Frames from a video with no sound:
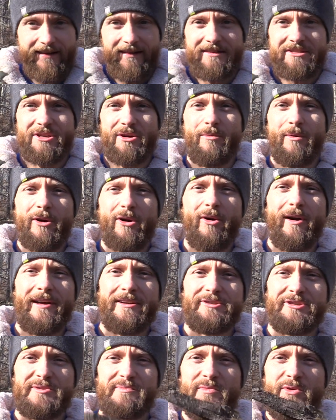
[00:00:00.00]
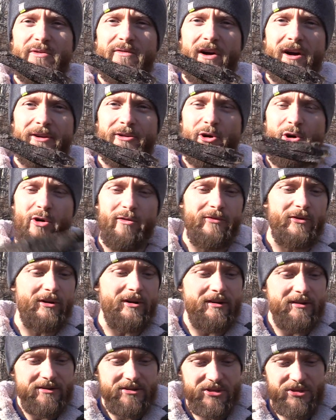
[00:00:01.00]
So we'll go ahead and just move on
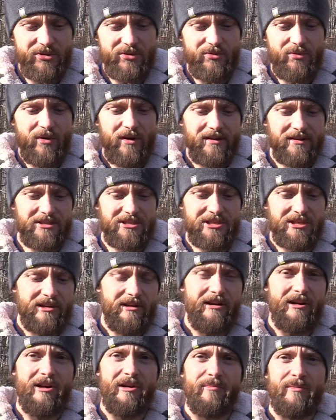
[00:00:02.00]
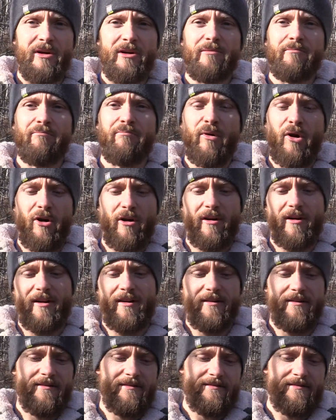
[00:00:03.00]
over to some bark.